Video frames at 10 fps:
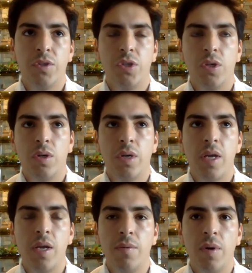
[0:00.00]
sure,
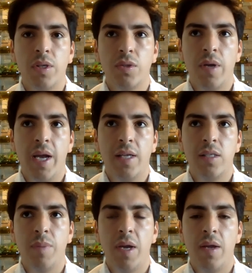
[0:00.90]
Ian Russell
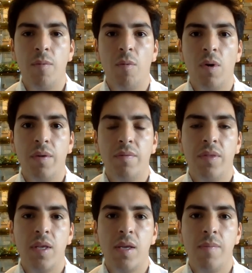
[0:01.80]
has been one
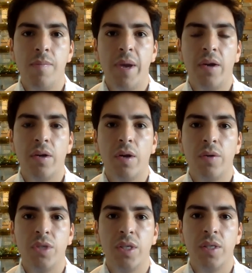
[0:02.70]
of the better
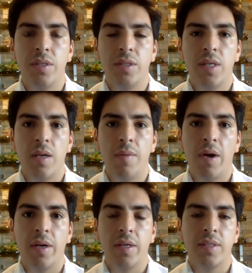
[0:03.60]
coaches in
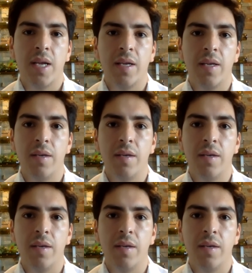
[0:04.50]
America's second